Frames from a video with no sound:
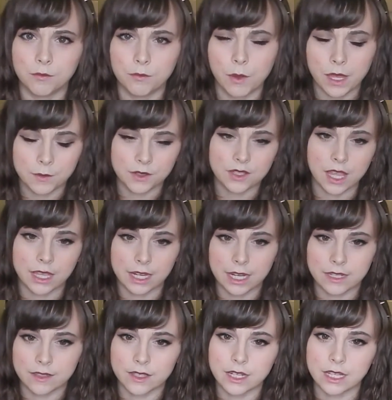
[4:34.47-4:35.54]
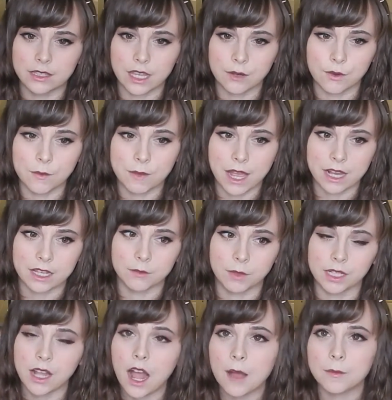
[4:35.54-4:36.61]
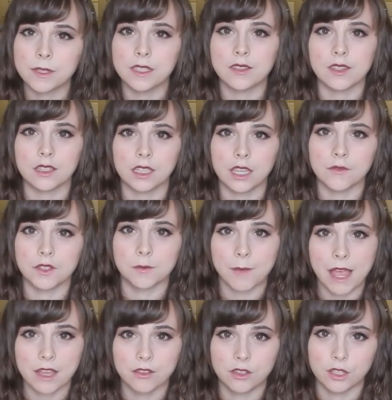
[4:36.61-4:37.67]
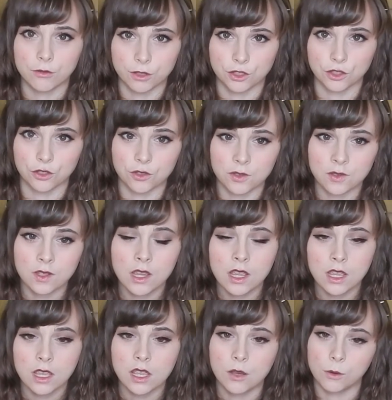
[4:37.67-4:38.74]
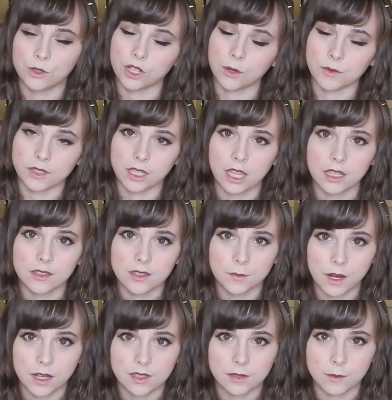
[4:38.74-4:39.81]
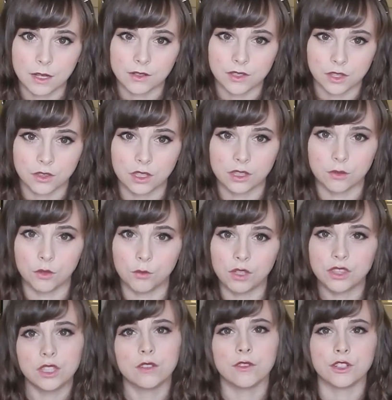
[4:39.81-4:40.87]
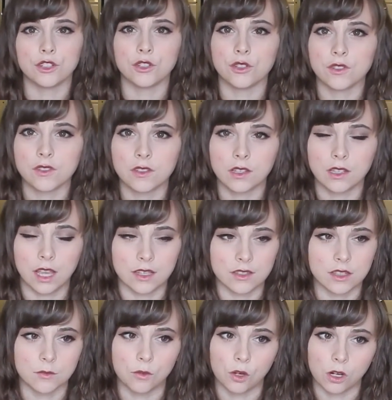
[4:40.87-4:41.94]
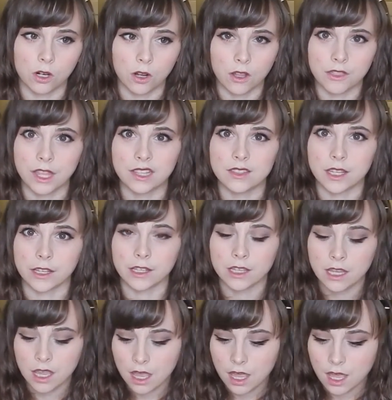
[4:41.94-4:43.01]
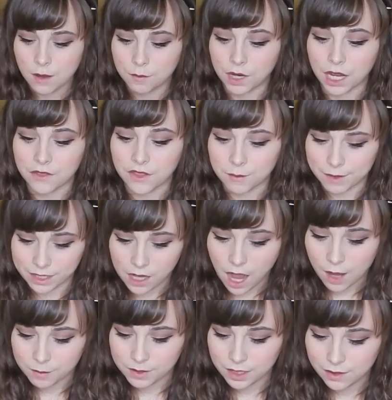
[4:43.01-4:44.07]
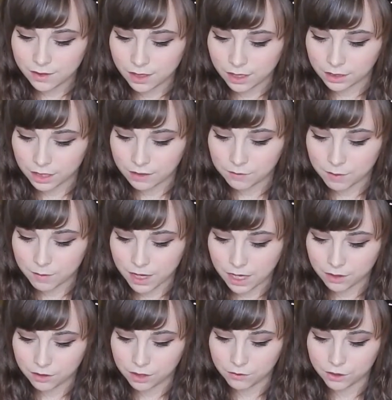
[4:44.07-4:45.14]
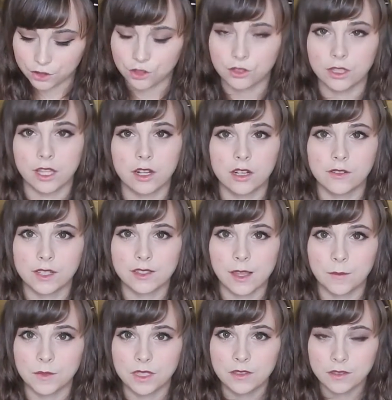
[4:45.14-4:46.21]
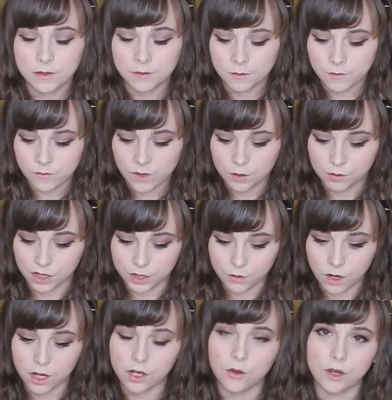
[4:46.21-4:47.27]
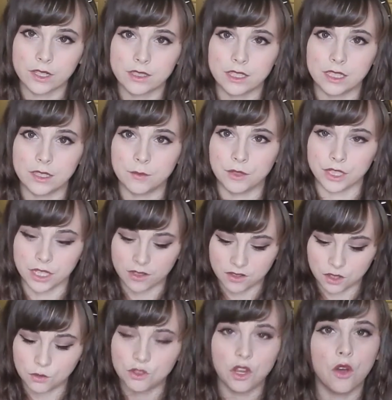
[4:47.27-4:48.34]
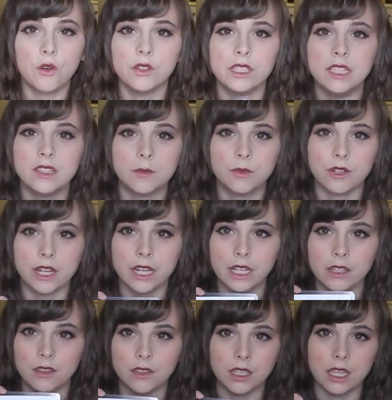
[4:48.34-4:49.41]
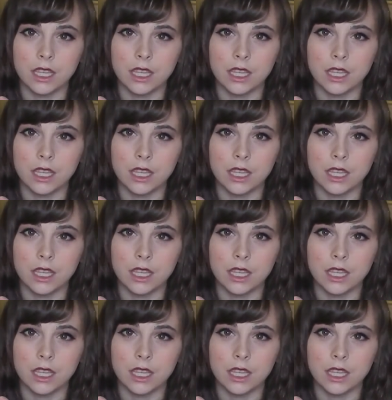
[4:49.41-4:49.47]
papers I had handed in, they went back and made copies and gave us back the originals, which I was again surprised about because I thought they would want the originals as they're more authentic. But they made copies and gave me back the original letter of acceptance. But you are going to need to bring this. You don't need to bring